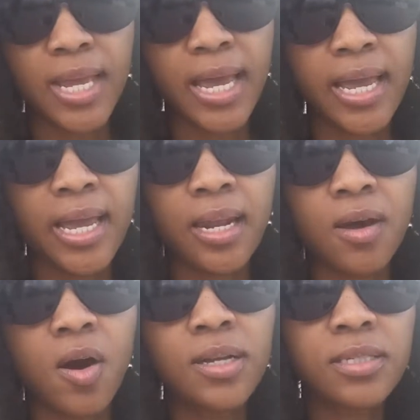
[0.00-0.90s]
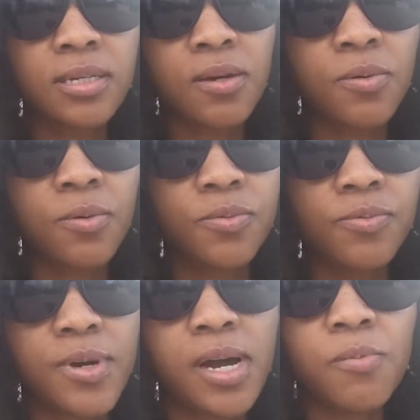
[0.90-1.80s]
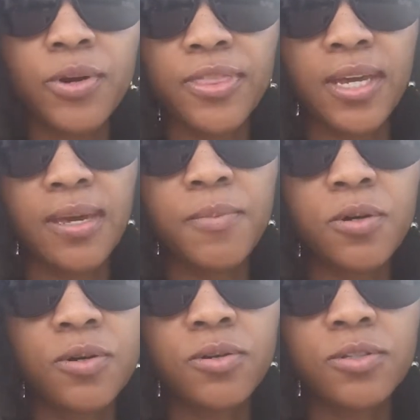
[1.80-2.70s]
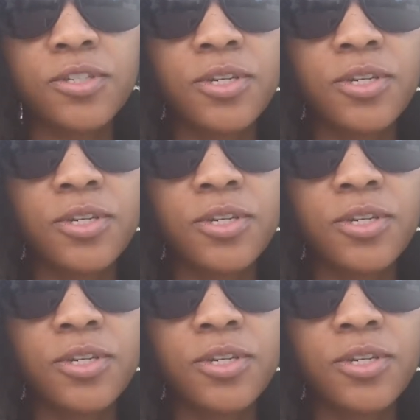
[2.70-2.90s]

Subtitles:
And also with the chemicals,